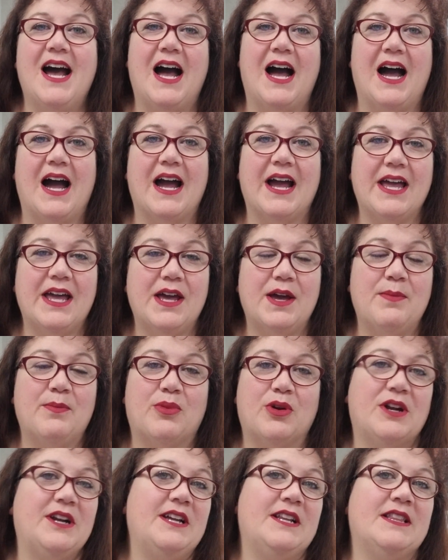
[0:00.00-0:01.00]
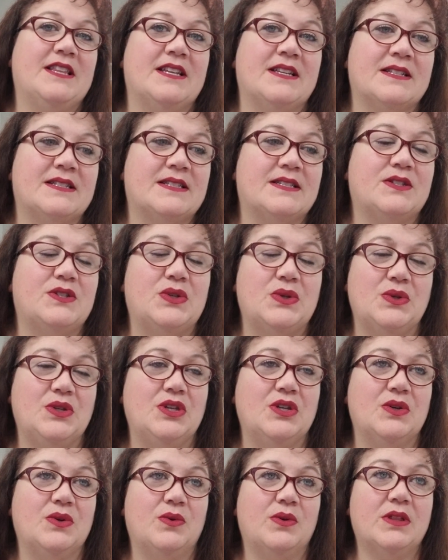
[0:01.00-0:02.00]
I am bringing this to
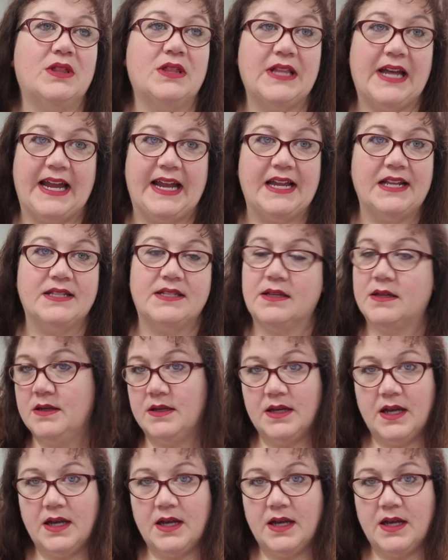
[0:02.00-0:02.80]
you late